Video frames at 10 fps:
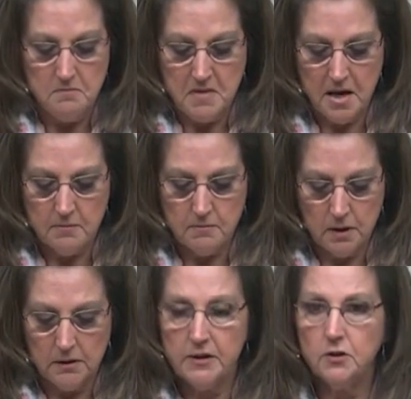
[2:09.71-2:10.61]
and
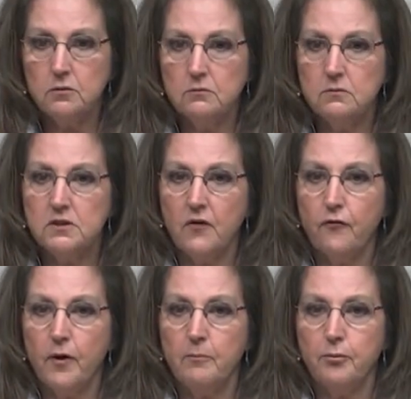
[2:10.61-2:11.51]
little
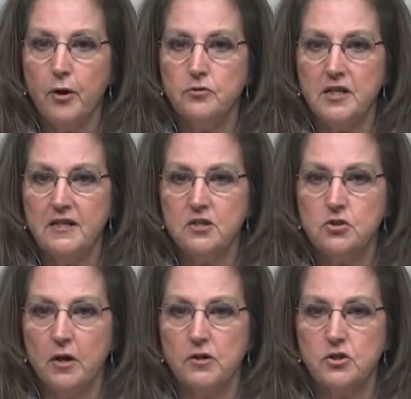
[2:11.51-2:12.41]
different protein
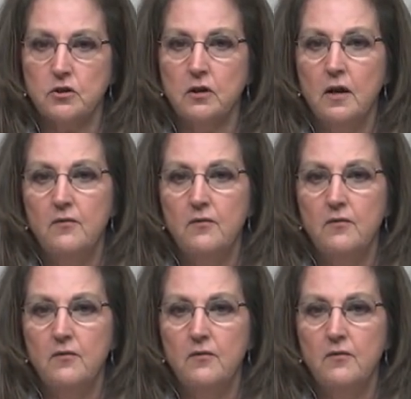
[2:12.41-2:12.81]
structure